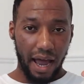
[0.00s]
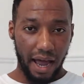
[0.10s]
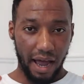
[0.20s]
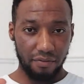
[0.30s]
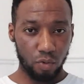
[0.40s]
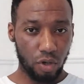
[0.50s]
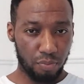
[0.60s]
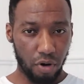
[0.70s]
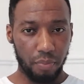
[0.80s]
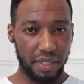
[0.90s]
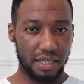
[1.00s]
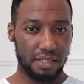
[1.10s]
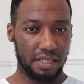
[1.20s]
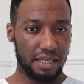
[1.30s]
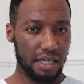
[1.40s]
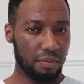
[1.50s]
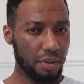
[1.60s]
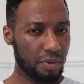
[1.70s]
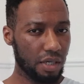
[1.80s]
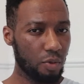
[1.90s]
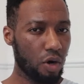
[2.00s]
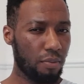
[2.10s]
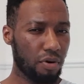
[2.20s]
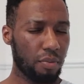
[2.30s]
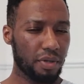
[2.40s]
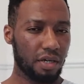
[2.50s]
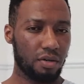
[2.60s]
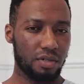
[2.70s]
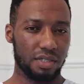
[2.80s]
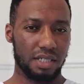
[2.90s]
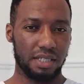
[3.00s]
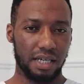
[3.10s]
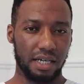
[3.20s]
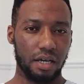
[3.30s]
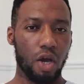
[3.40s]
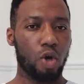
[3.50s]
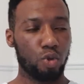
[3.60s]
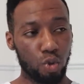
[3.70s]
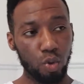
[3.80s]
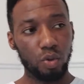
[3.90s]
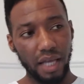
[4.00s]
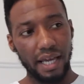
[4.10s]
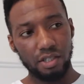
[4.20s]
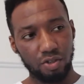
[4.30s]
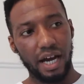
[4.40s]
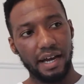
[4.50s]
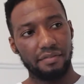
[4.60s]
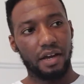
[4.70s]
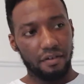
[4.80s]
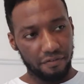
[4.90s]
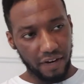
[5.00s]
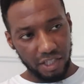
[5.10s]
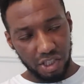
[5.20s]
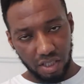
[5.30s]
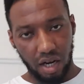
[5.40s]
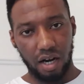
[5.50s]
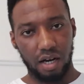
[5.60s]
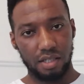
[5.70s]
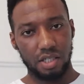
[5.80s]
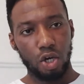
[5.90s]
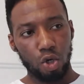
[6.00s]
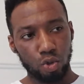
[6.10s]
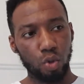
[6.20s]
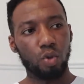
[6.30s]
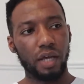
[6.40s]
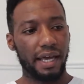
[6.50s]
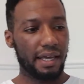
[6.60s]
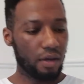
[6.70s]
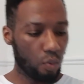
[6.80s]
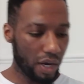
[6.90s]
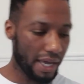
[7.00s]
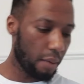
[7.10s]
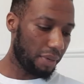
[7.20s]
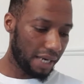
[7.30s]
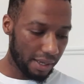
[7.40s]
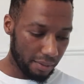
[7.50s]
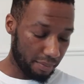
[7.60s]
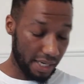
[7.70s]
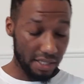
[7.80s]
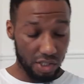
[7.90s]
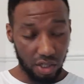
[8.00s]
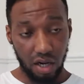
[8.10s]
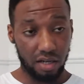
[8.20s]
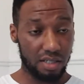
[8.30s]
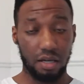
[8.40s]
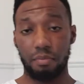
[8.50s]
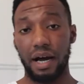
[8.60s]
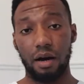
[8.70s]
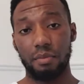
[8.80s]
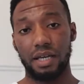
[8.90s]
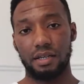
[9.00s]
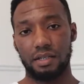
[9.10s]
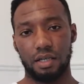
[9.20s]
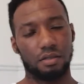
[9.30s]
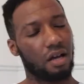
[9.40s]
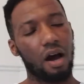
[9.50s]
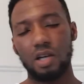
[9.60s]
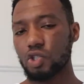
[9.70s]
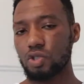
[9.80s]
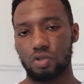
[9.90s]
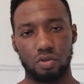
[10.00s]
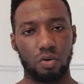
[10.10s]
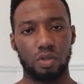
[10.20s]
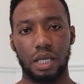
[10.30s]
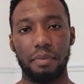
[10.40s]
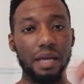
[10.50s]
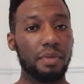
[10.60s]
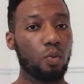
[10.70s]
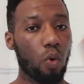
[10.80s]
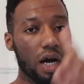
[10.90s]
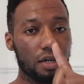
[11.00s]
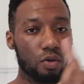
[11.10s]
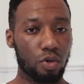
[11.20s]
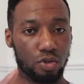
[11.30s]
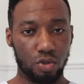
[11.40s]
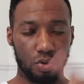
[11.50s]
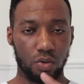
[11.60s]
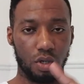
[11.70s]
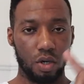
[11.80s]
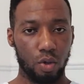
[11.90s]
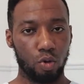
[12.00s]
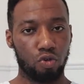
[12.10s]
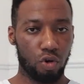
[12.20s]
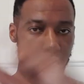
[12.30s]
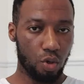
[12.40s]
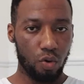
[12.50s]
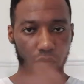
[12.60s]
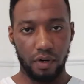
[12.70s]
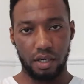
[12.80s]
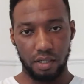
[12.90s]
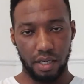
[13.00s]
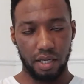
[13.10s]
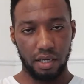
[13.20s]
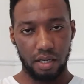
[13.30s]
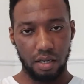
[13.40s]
have all the properties and that, the people them who are property owners and that, do they drive flashy cars? Do they wear Balenciagas and Balmain and that? The answer is no. There may be one or two who cross over, yeah?